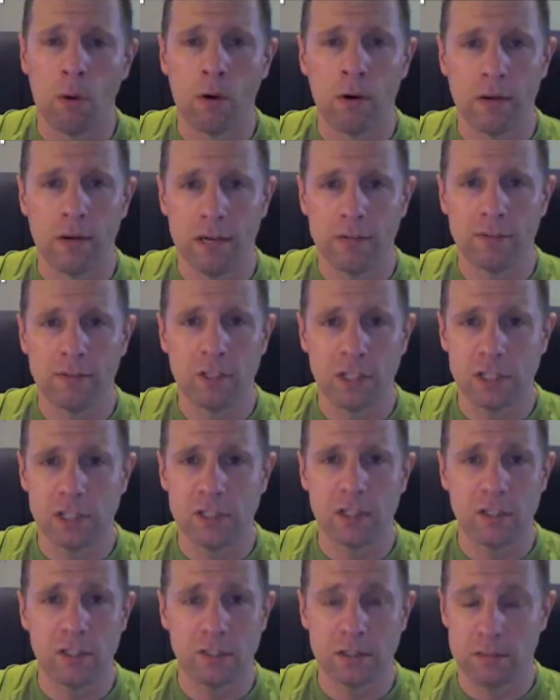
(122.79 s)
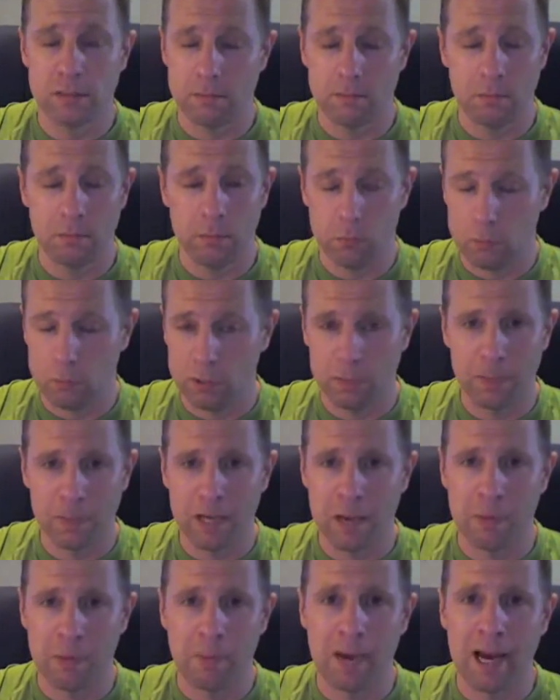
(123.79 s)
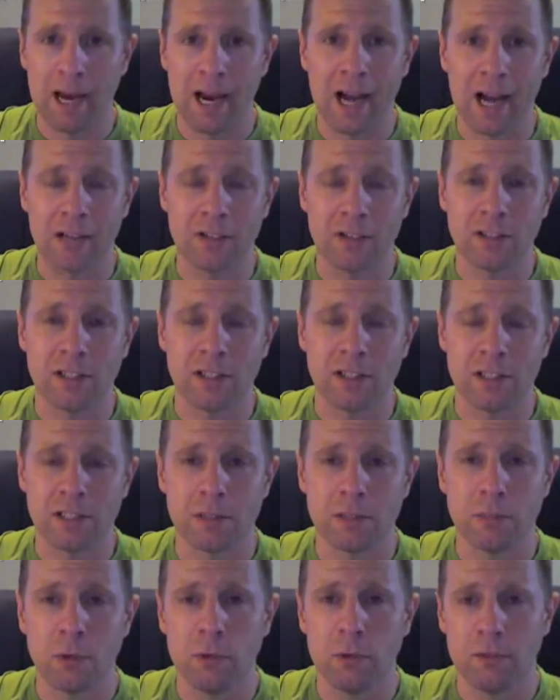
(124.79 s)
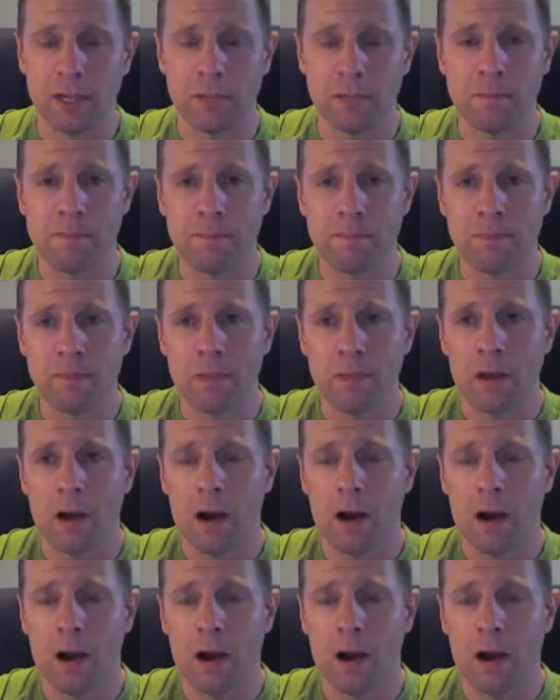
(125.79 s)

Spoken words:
or if she just really became a bad actress in this movie.